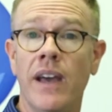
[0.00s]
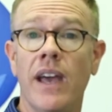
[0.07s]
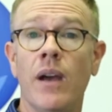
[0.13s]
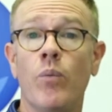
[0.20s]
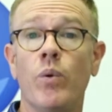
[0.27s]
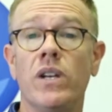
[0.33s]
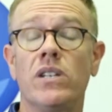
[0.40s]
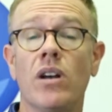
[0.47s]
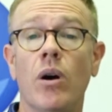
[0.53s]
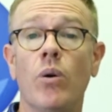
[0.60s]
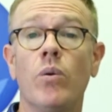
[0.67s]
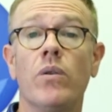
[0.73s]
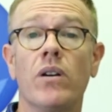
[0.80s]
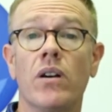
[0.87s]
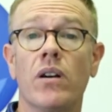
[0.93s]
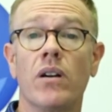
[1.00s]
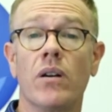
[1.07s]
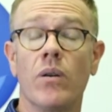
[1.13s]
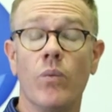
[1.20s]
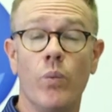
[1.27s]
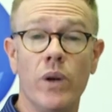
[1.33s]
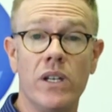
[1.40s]
And we
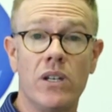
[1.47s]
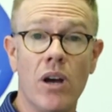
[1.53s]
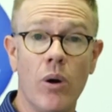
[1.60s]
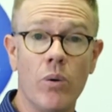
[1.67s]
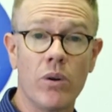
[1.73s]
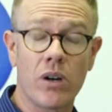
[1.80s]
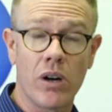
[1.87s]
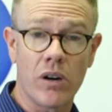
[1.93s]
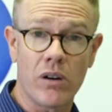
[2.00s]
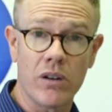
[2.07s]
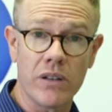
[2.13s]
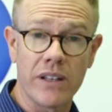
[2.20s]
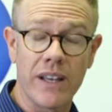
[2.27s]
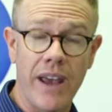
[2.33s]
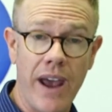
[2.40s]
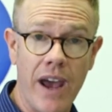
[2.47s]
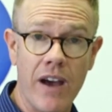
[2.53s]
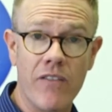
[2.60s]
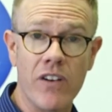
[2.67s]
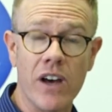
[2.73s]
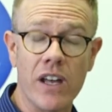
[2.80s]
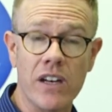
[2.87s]
don't currently
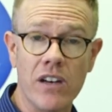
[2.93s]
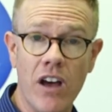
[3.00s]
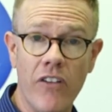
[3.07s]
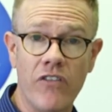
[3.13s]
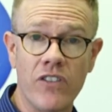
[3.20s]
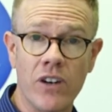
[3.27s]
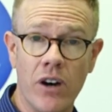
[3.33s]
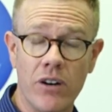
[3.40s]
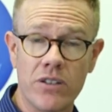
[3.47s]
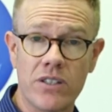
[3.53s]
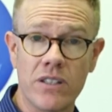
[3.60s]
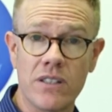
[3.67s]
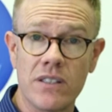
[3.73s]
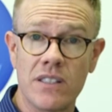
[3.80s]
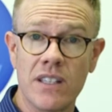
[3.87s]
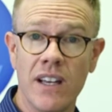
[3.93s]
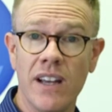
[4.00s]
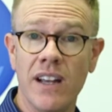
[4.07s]
have enough nurses